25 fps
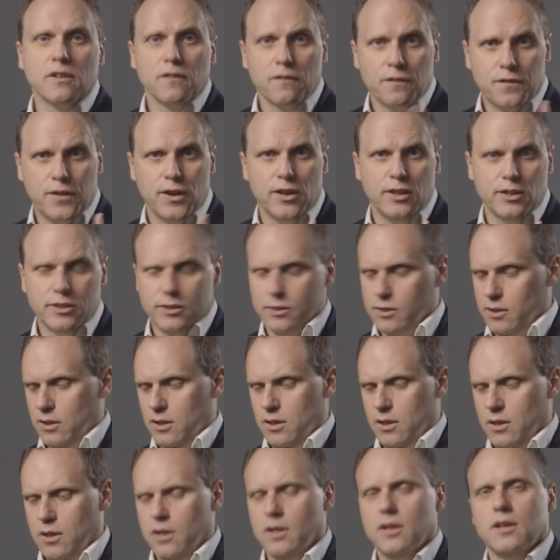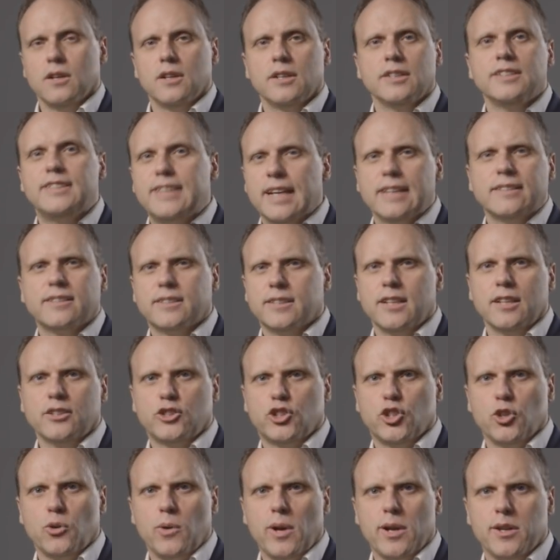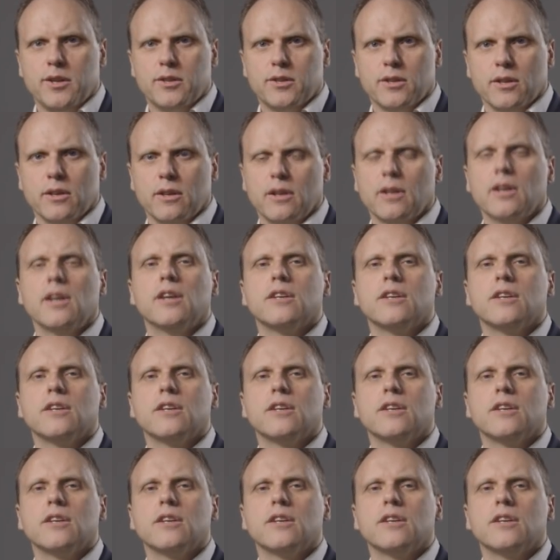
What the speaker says: First, debt saturation